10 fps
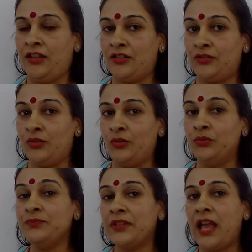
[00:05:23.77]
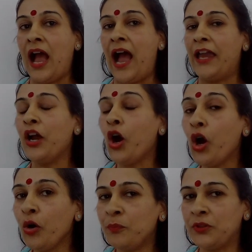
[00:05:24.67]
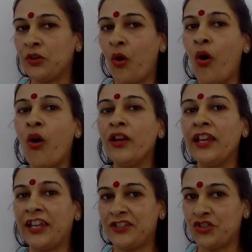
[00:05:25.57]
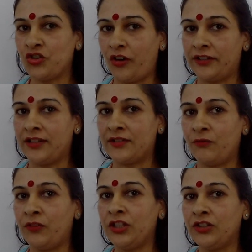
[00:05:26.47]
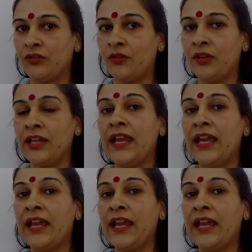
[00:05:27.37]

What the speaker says: So I hope you all enjoyed this video